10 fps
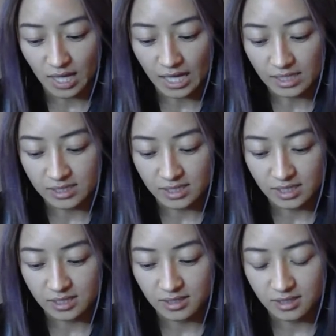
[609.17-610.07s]
and
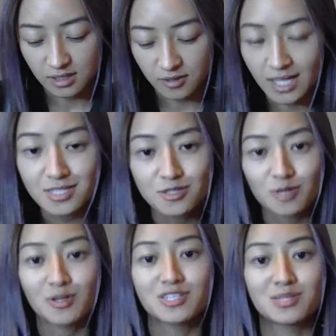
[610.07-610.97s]
it creates
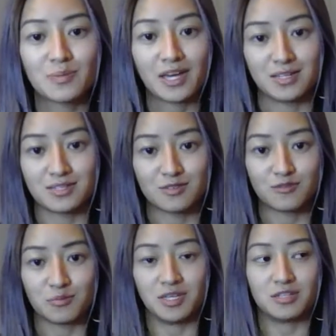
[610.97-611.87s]
so much space
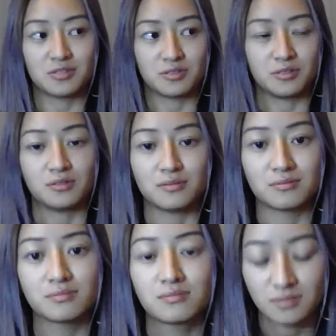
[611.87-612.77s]
for me to
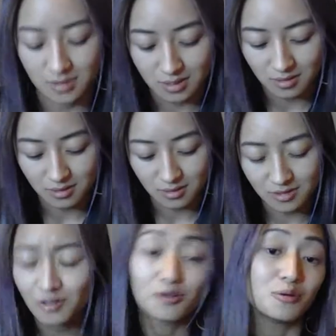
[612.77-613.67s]

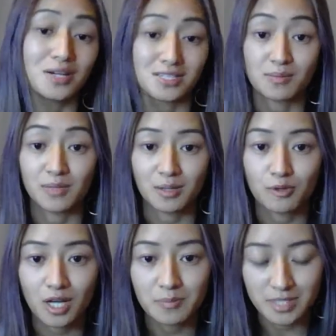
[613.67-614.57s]
not always, I mean, I'm
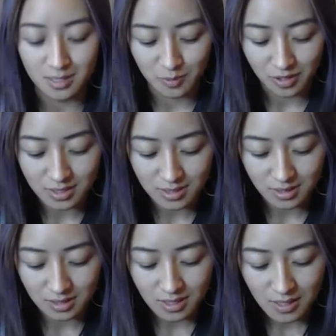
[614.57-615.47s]
quite a busy
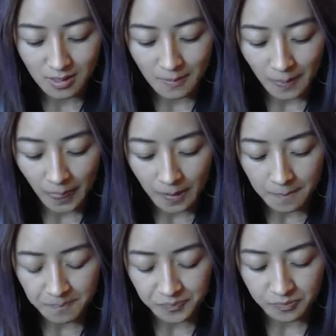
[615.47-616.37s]
person,
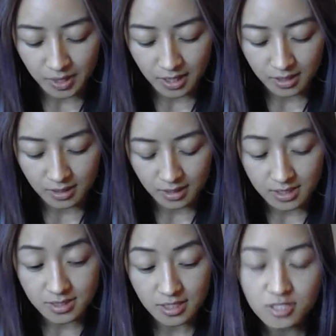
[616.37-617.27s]
but
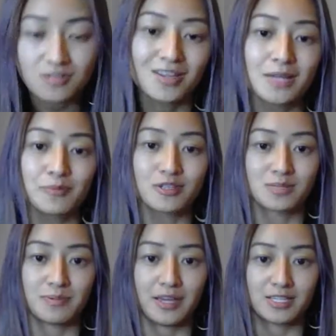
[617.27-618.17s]
it does create more
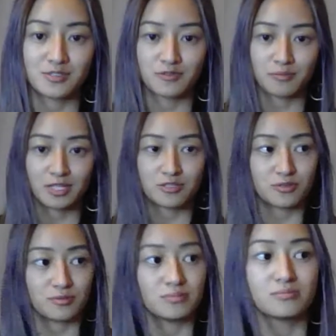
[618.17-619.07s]
space for me
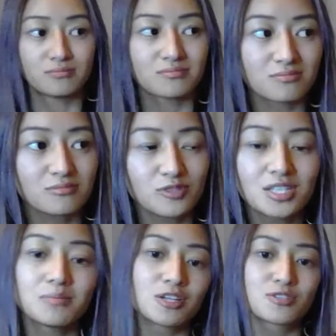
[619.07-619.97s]
to
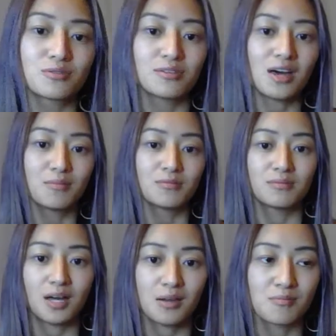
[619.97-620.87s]
really make sure that I'm
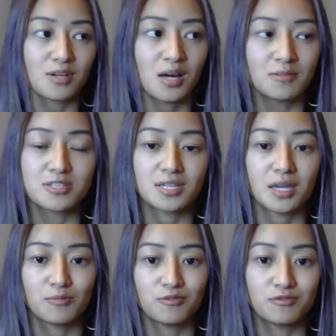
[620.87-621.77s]
I'm coming to
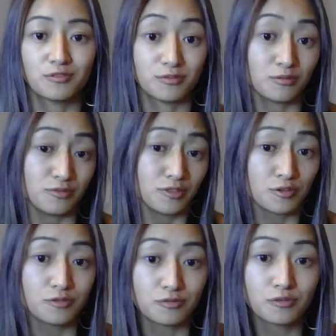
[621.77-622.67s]
him with a, with
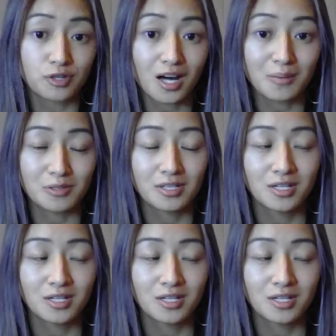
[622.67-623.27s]
a full cup.